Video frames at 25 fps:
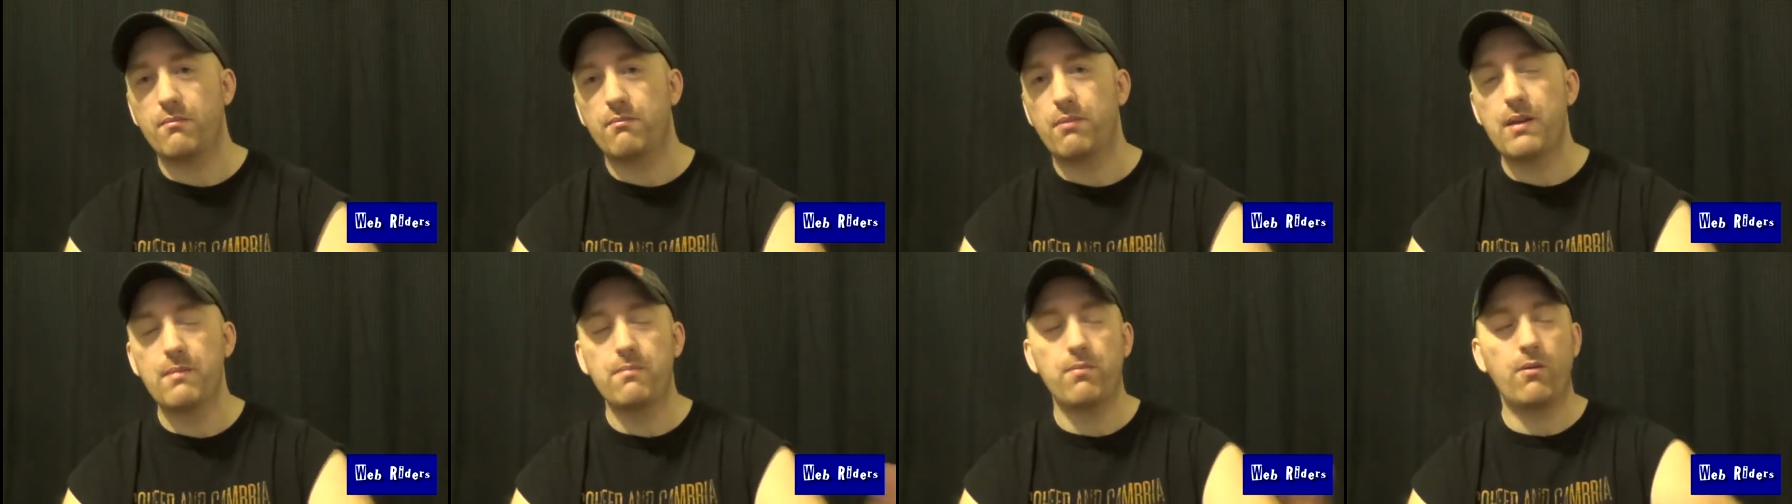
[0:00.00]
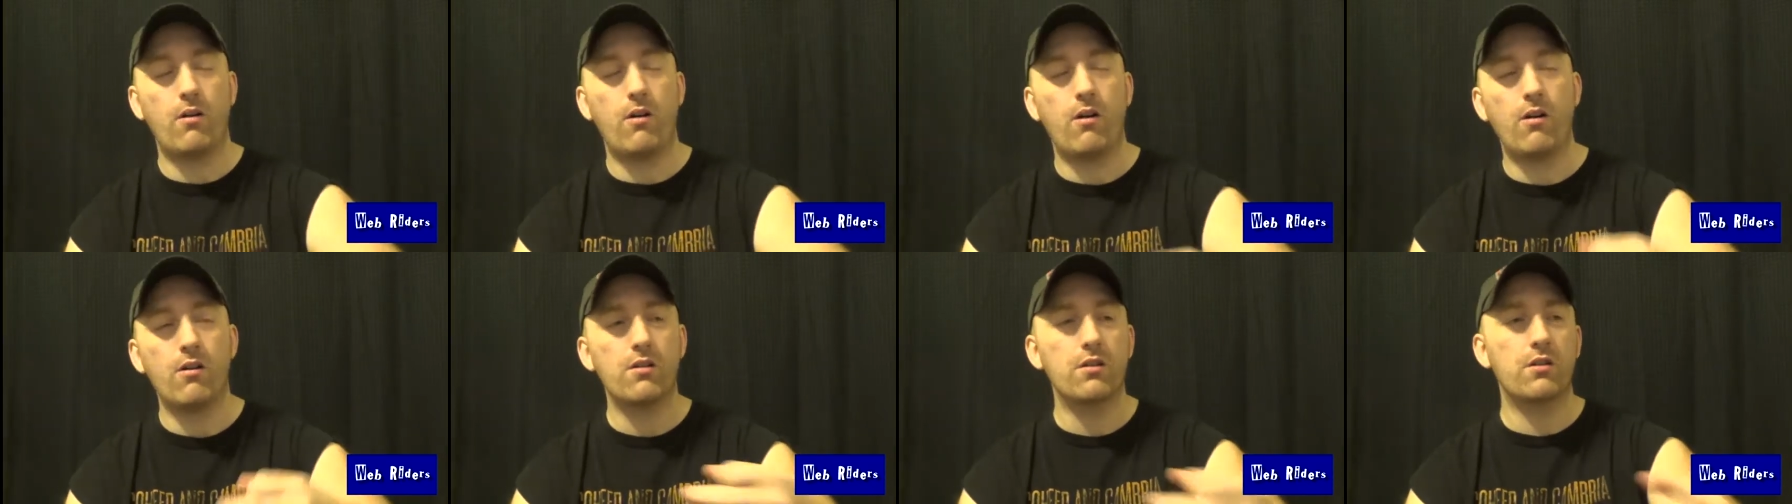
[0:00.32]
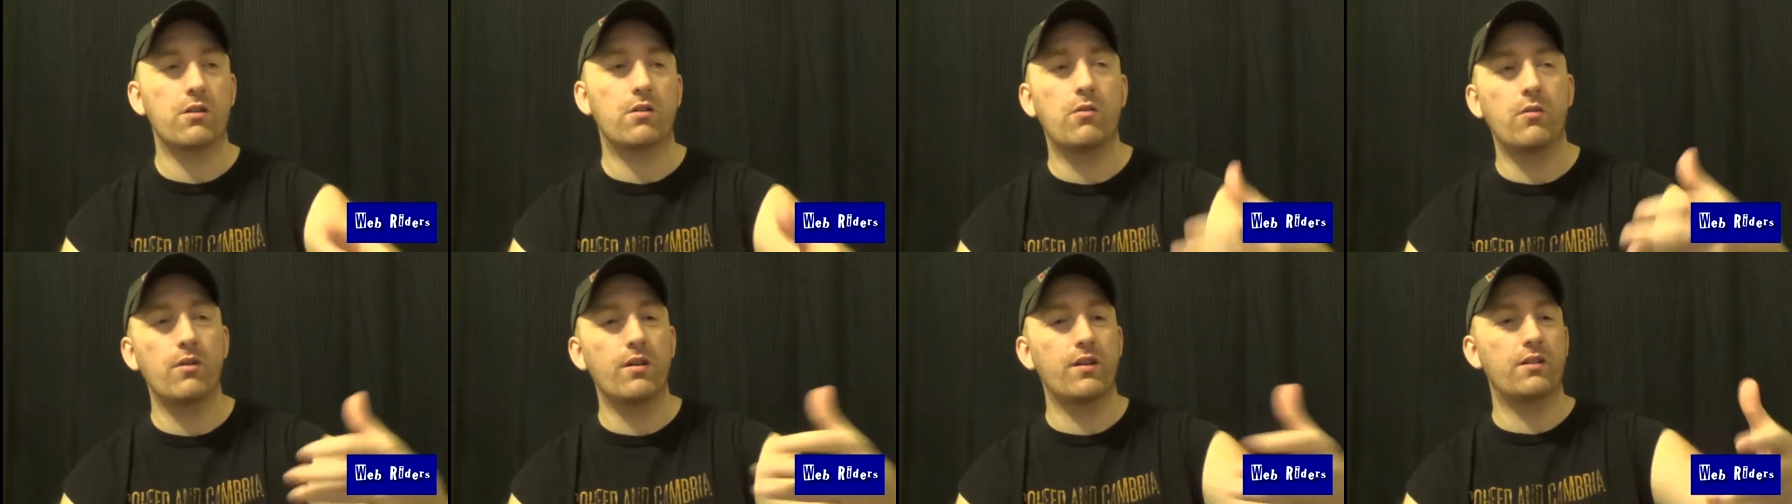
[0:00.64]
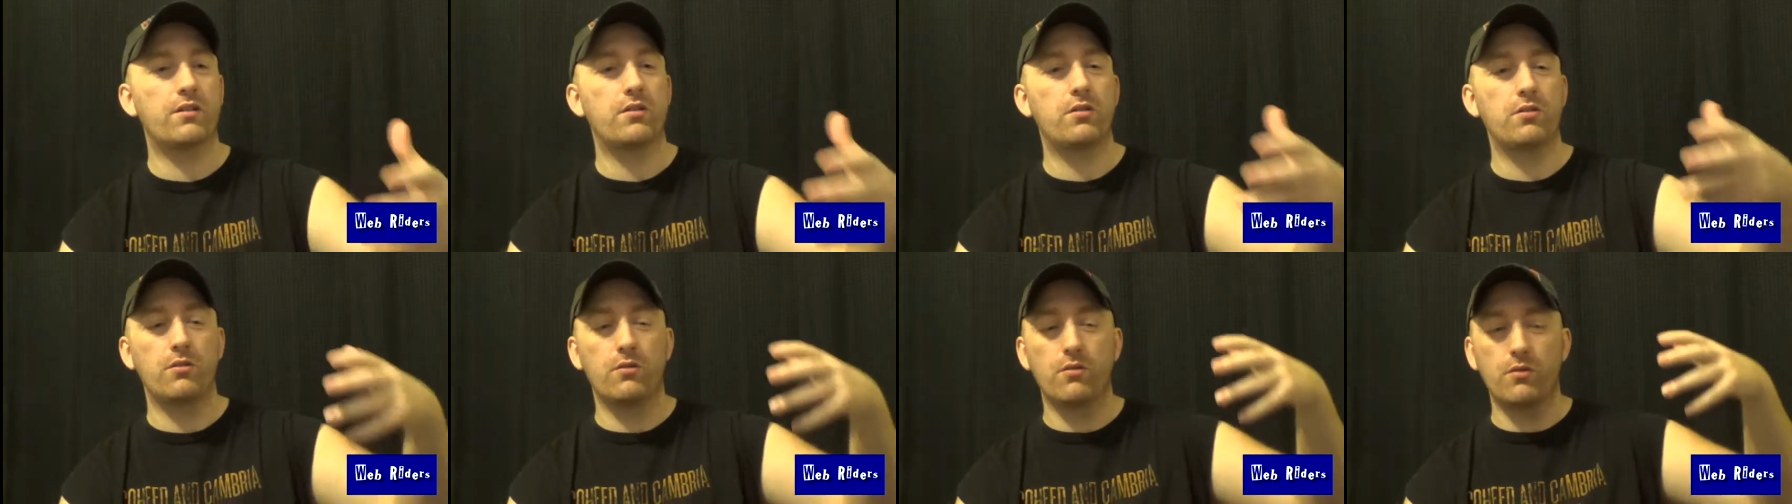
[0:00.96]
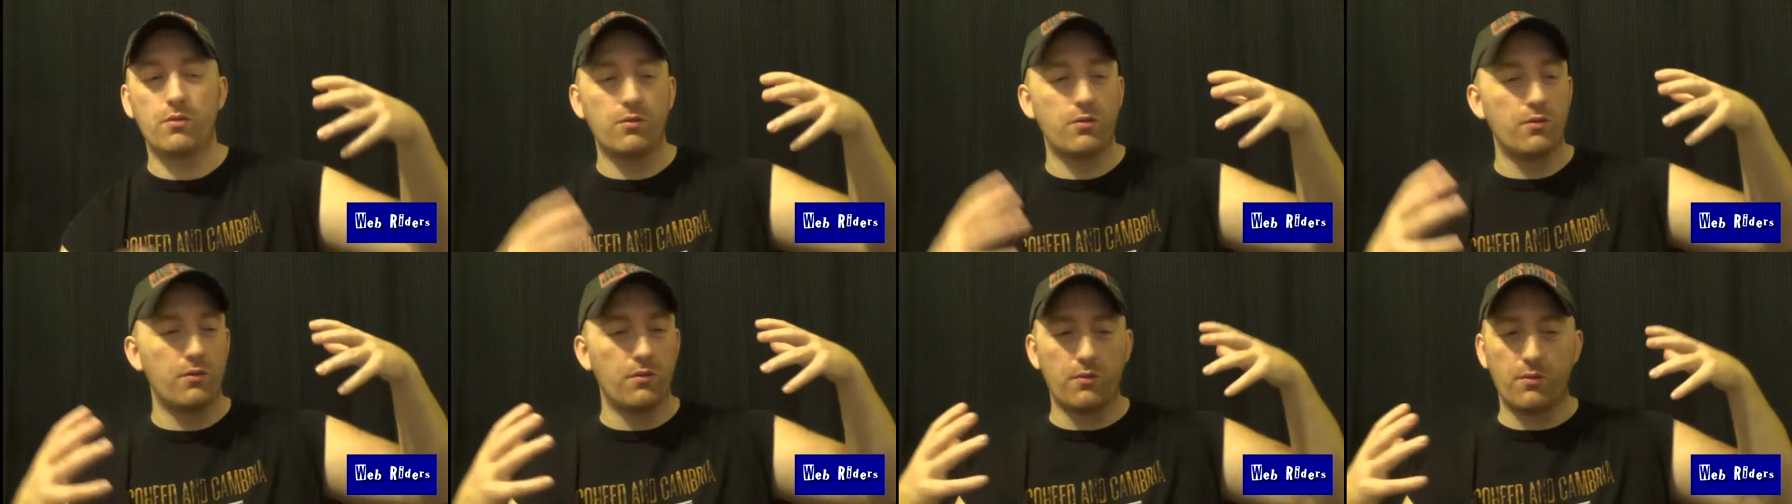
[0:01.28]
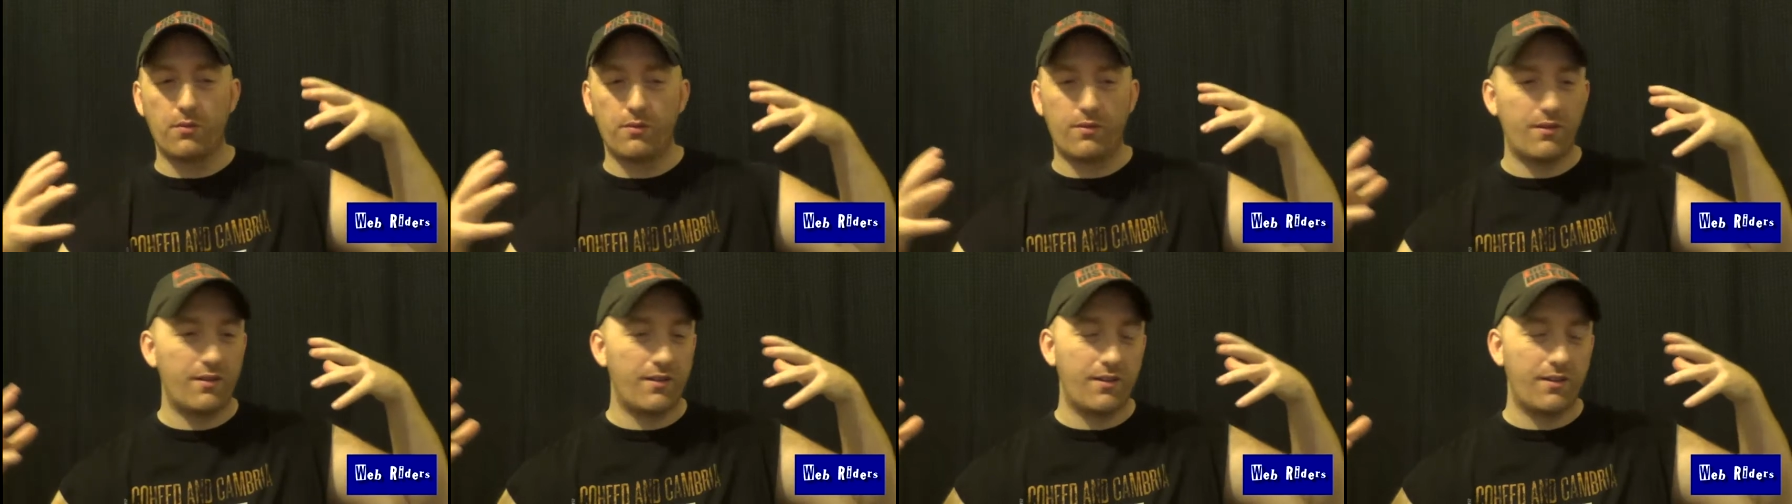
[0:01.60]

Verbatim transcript: People aren't going to